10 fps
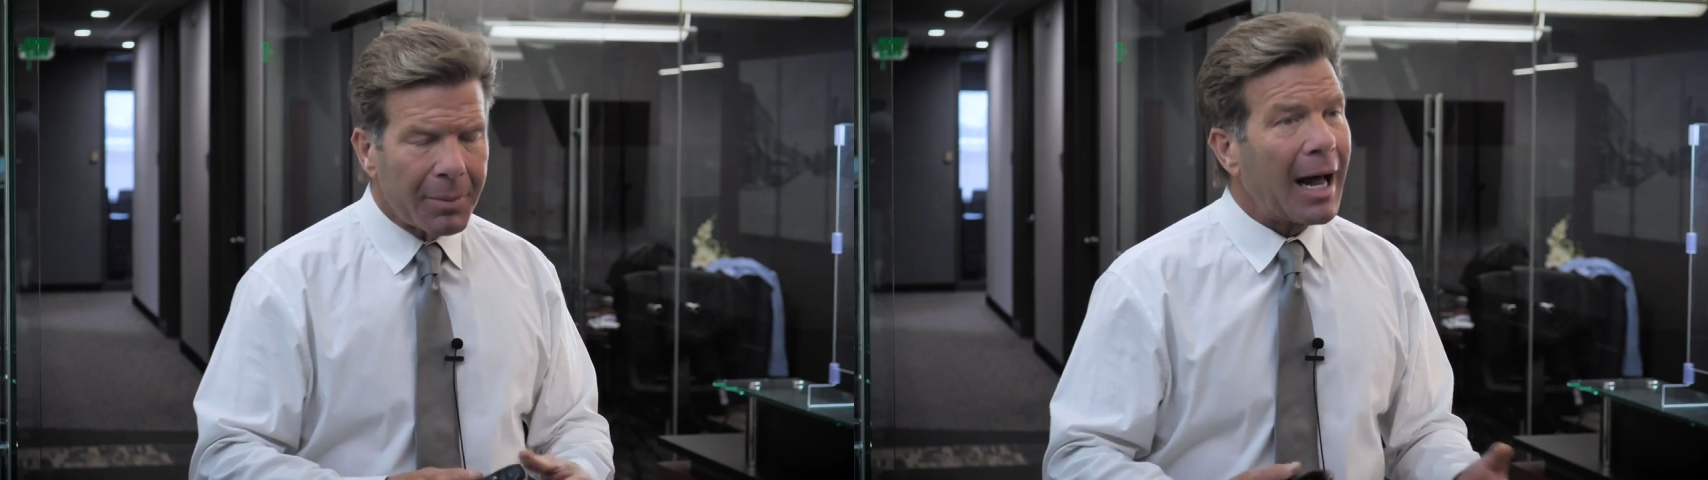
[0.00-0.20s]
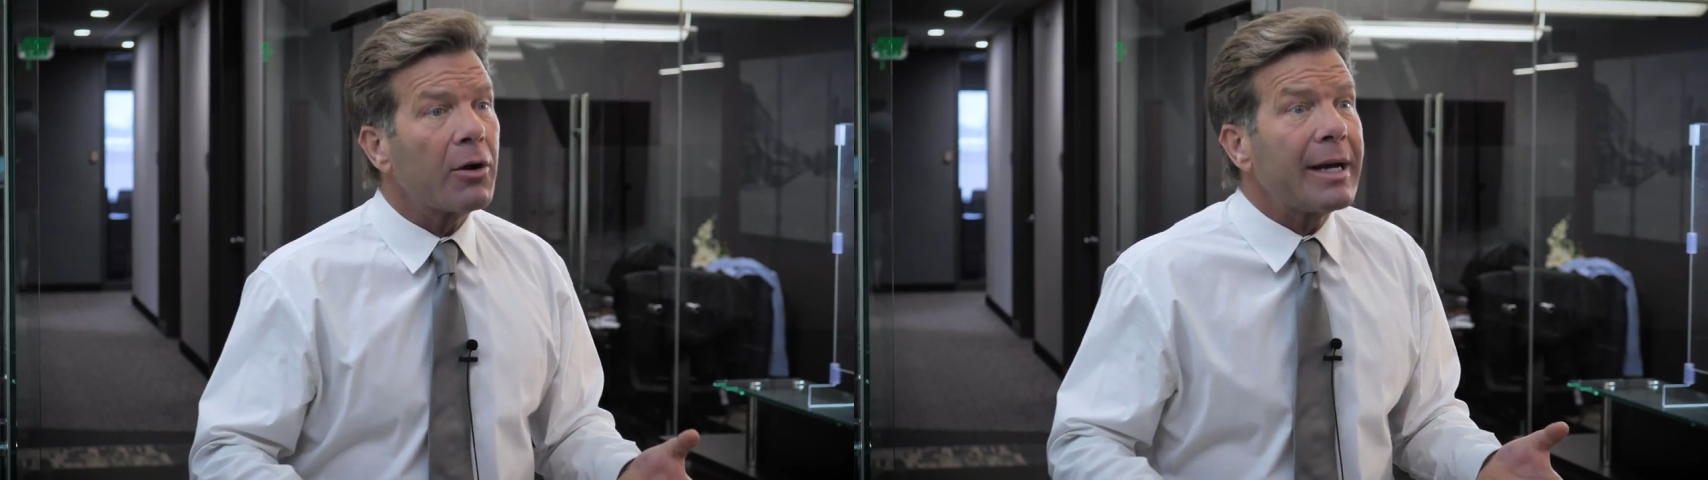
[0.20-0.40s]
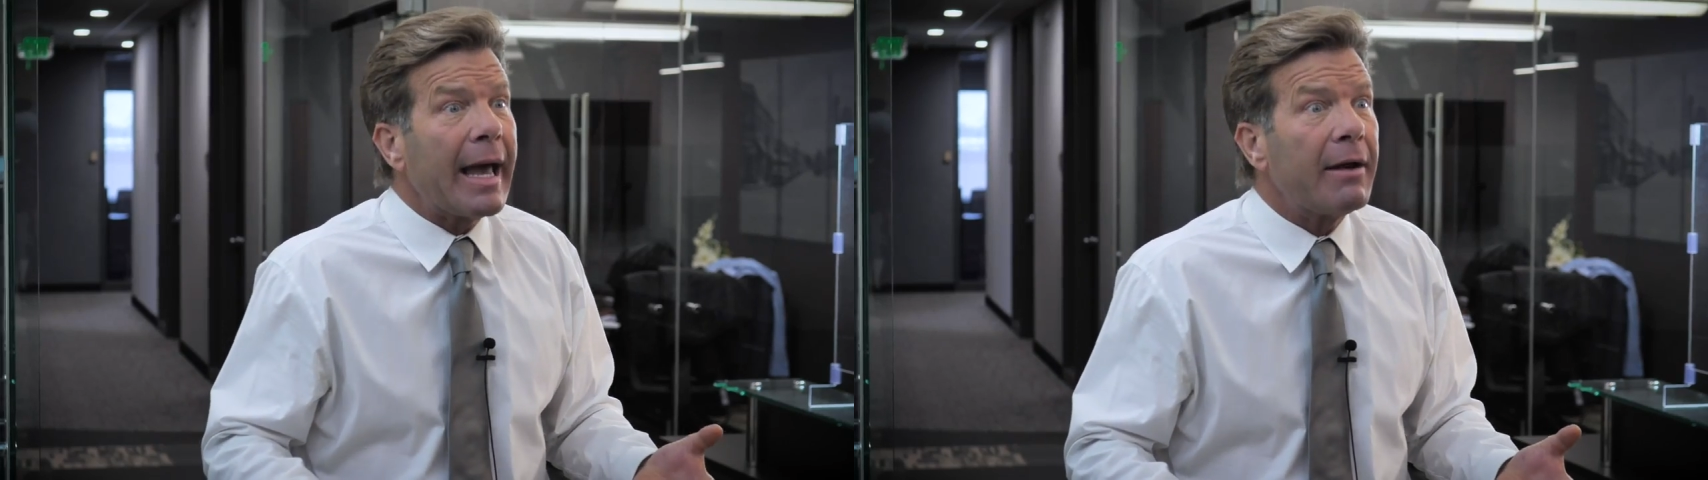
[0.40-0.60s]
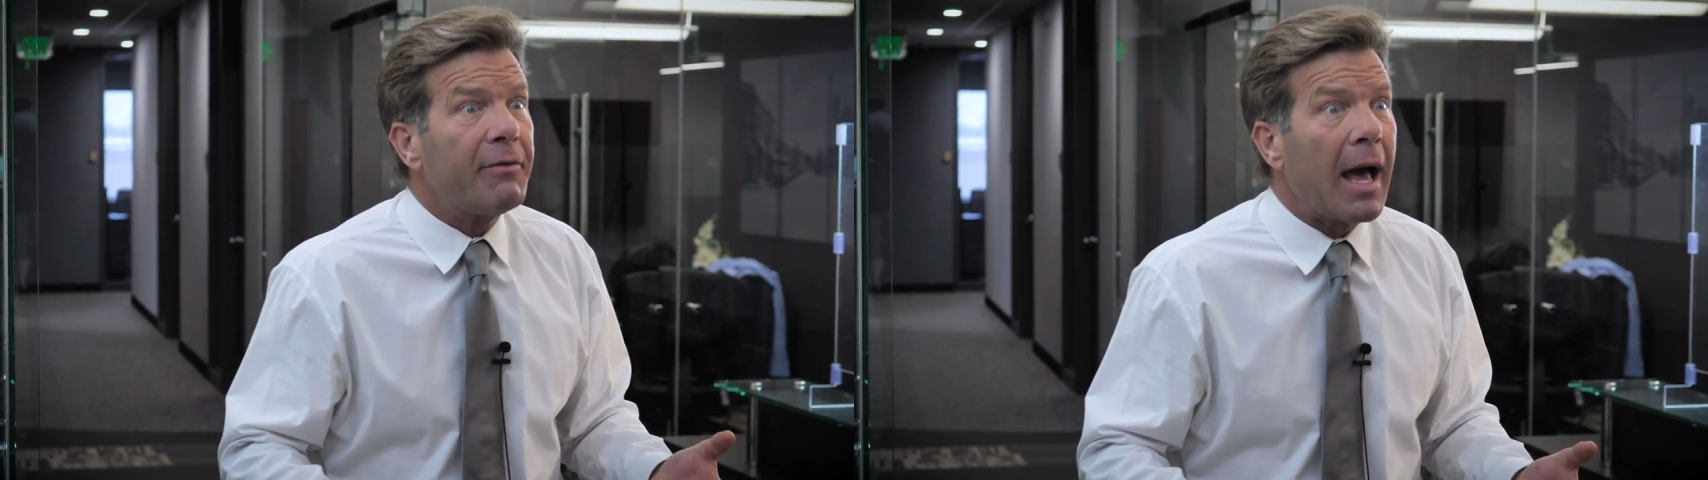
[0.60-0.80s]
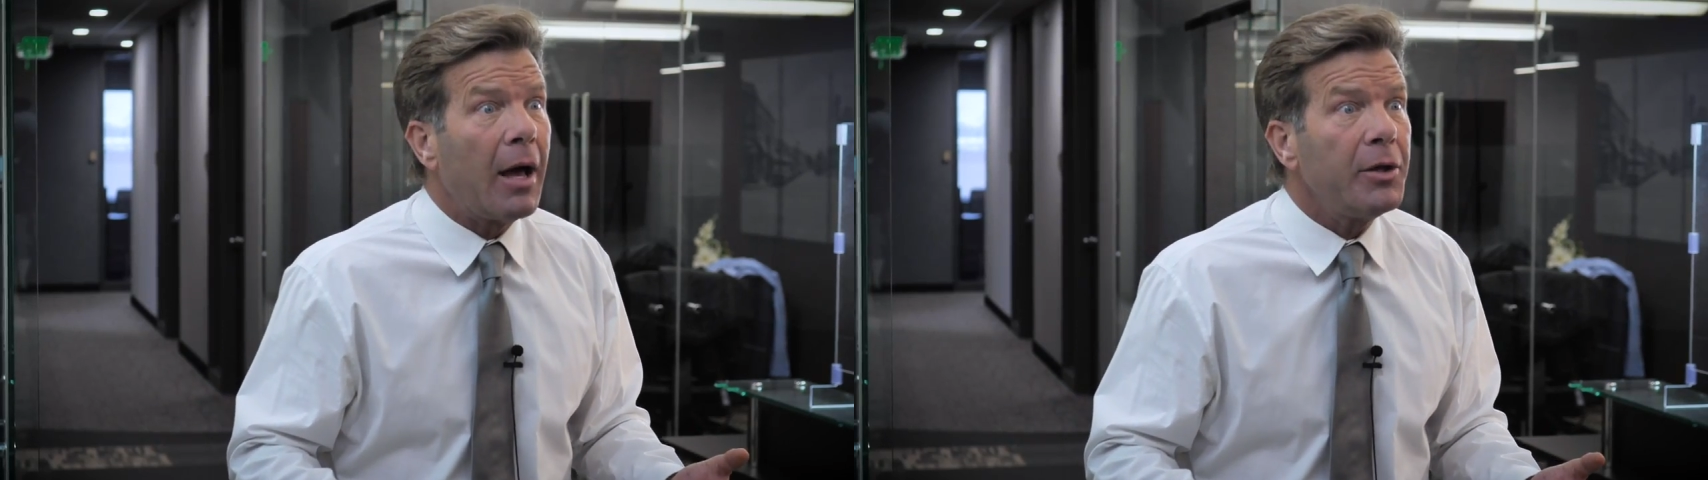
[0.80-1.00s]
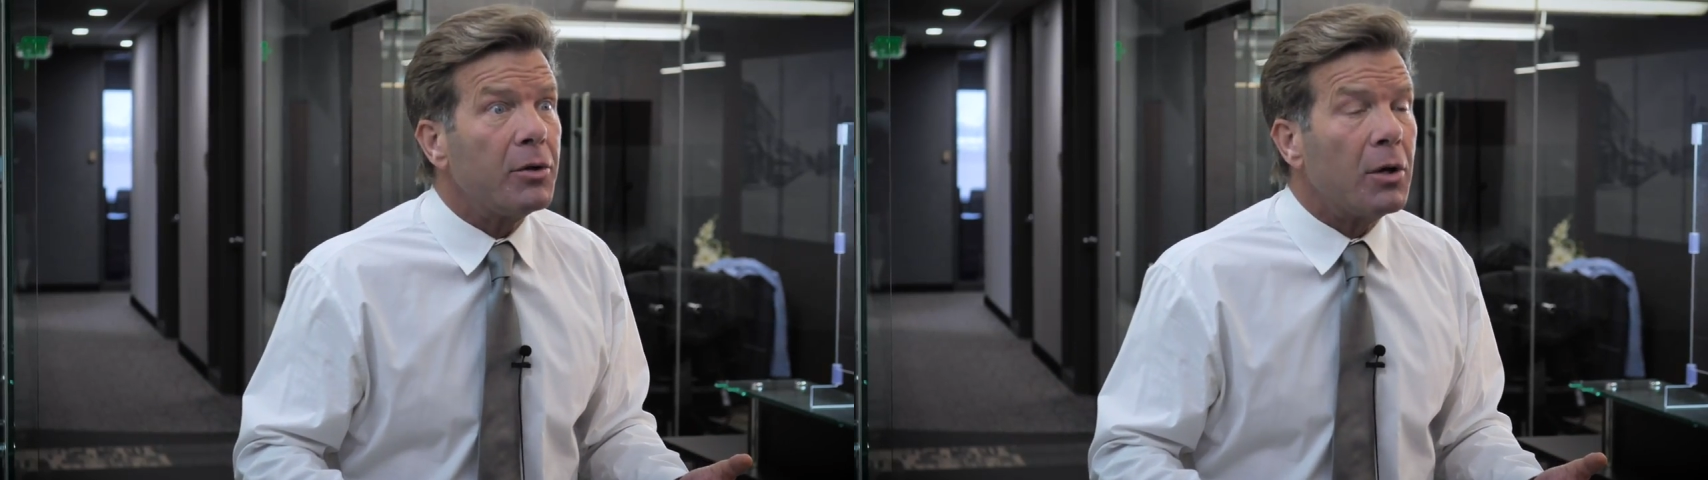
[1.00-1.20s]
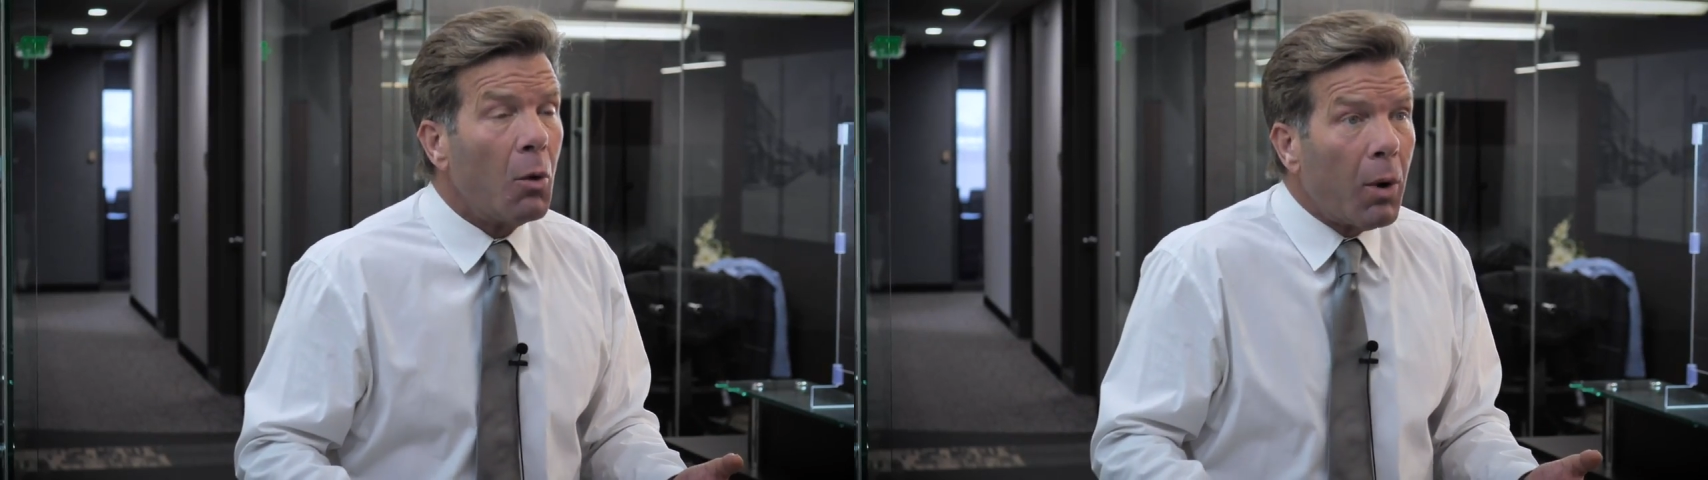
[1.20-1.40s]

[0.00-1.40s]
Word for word: but how can I add value?